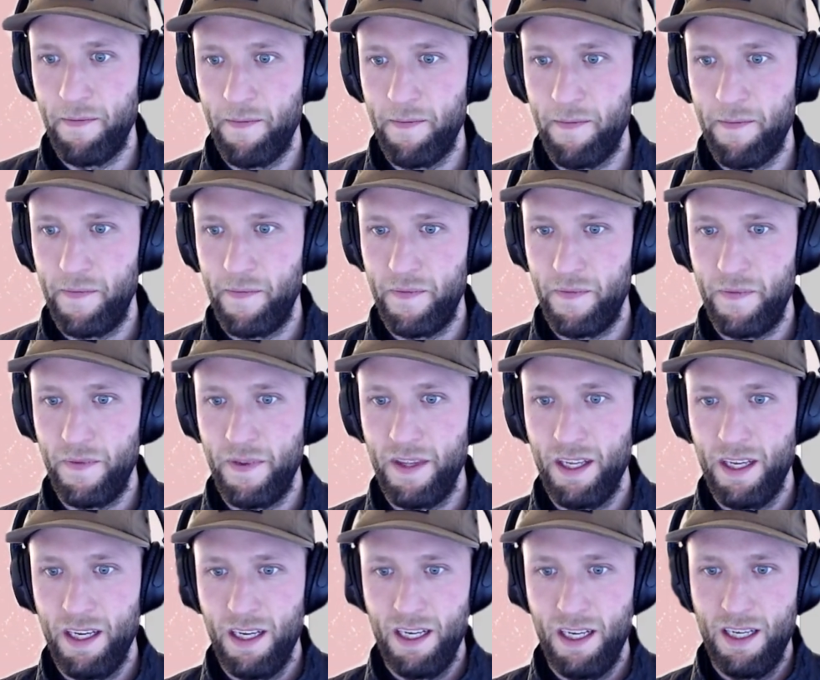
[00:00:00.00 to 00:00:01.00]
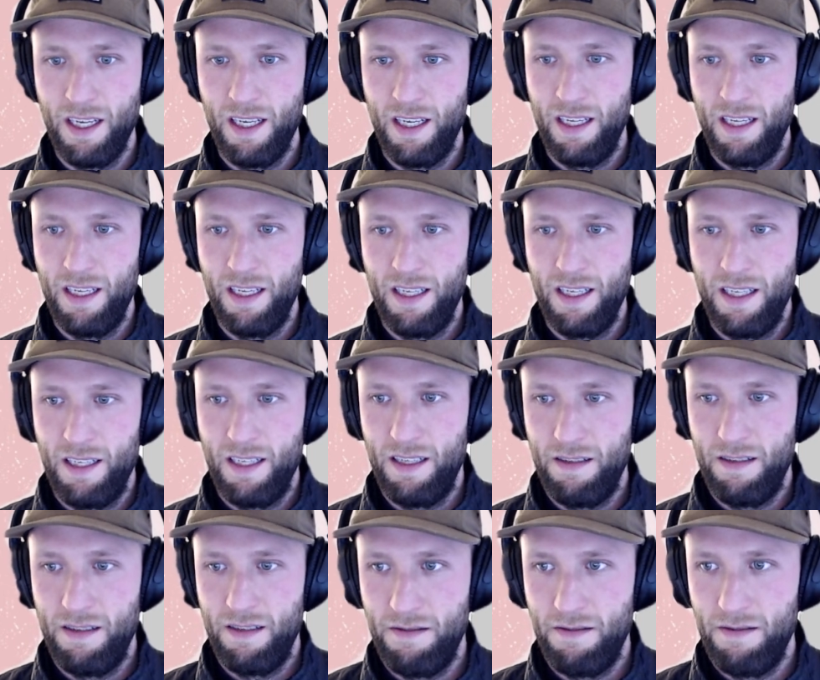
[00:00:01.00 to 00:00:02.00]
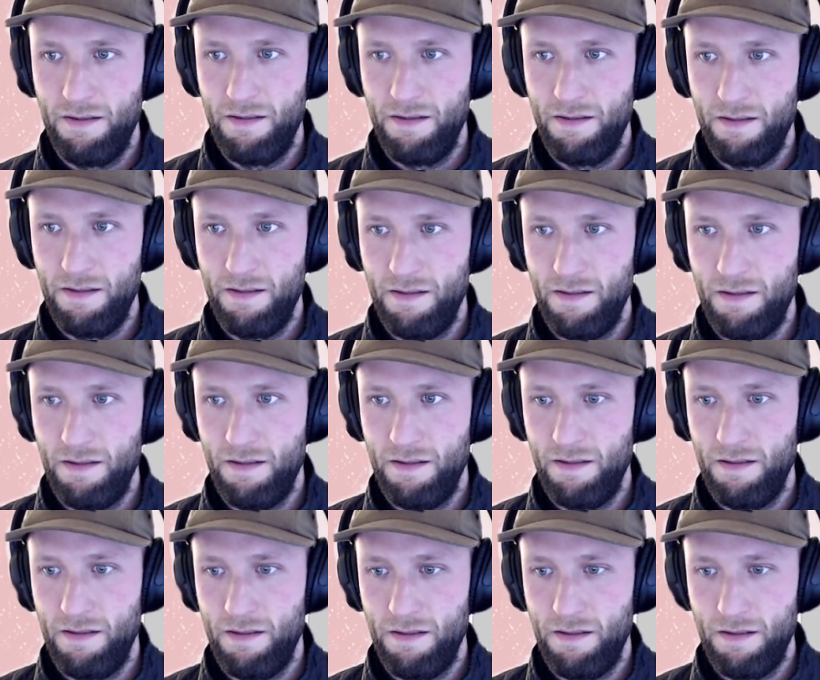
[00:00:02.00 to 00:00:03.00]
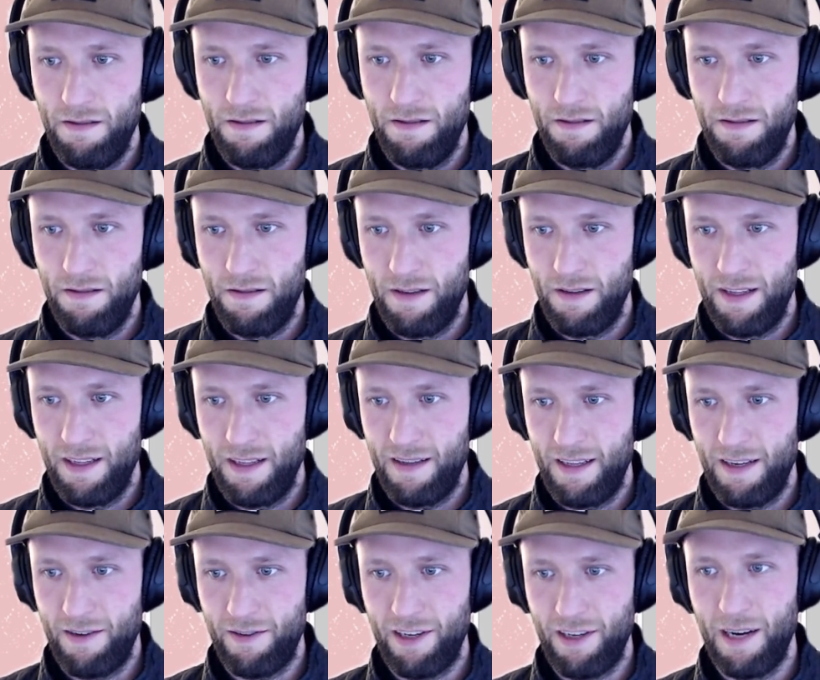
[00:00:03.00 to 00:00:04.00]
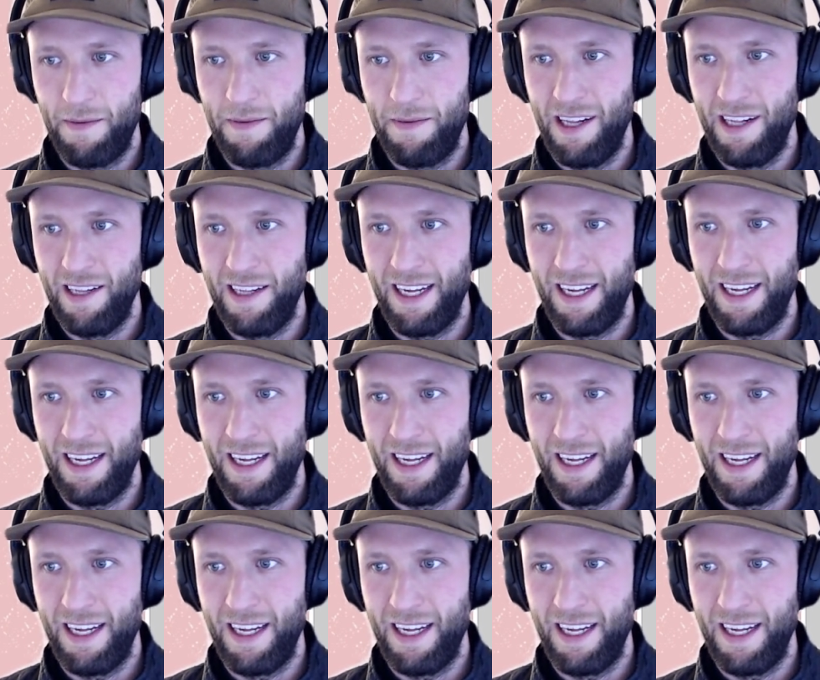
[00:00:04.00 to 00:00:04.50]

(silence)